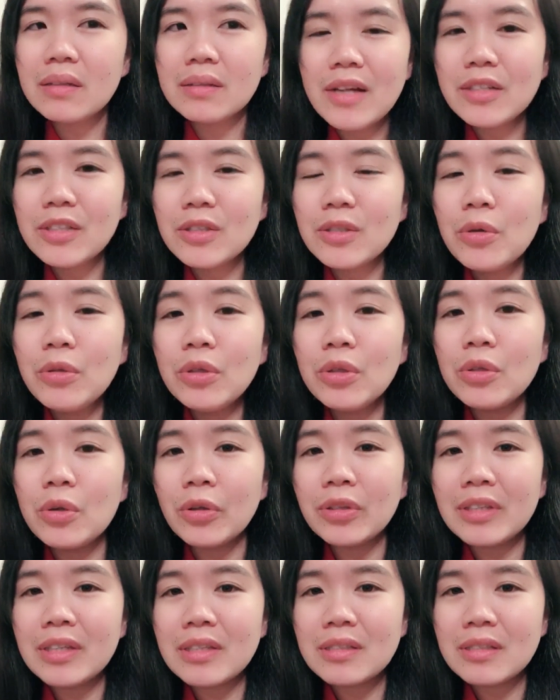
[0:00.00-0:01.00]
I just don't
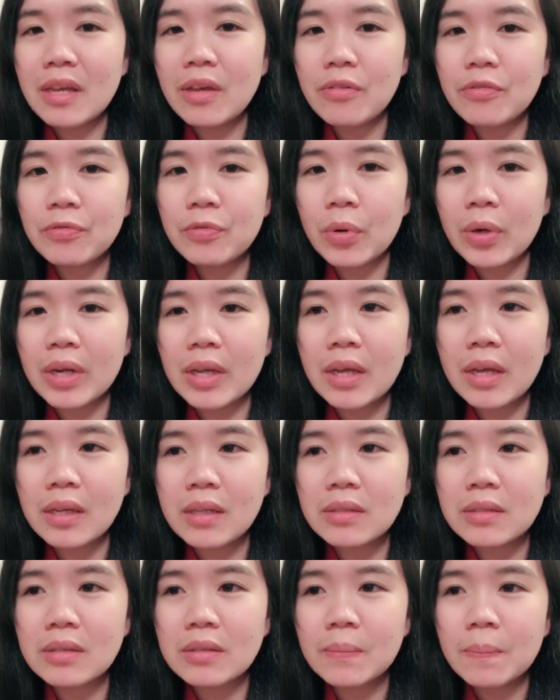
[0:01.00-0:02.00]
notice him for
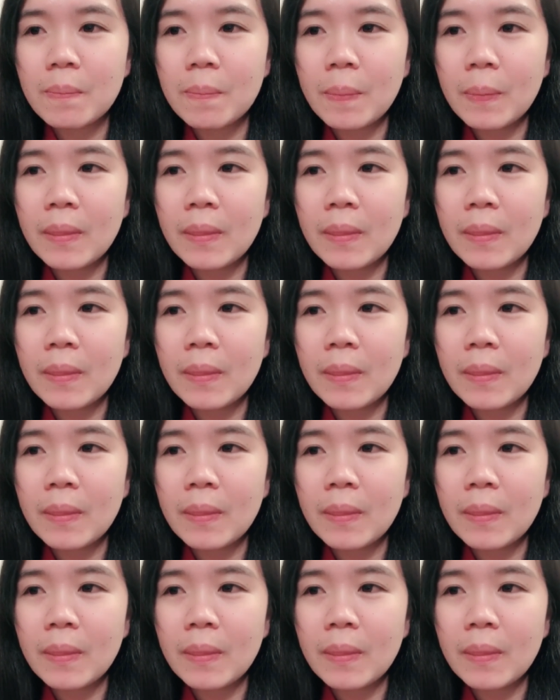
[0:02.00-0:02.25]
his